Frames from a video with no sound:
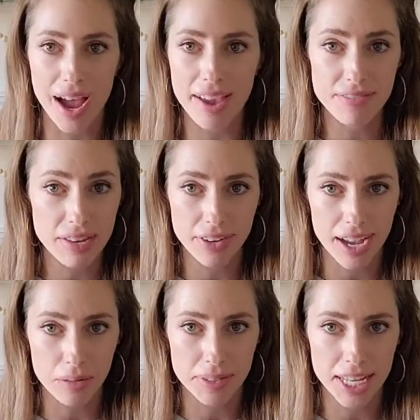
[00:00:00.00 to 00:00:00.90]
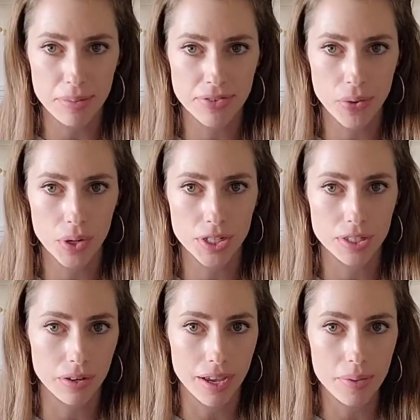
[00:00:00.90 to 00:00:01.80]
I've never had a bidet before,
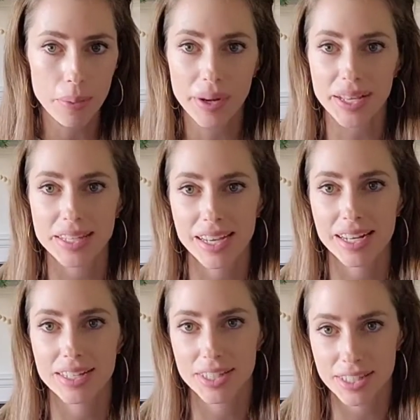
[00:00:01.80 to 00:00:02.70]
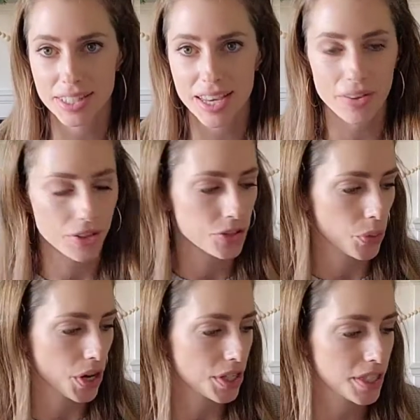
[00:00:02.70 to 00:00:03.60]
so I am pretty excited to see how this
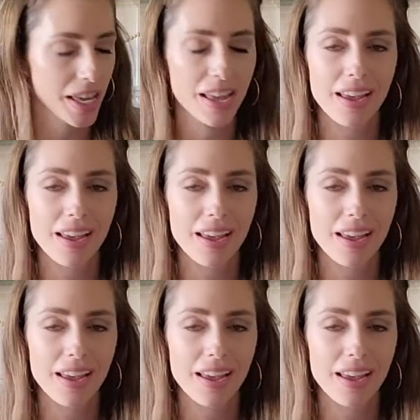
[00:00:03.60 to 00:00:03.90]
works.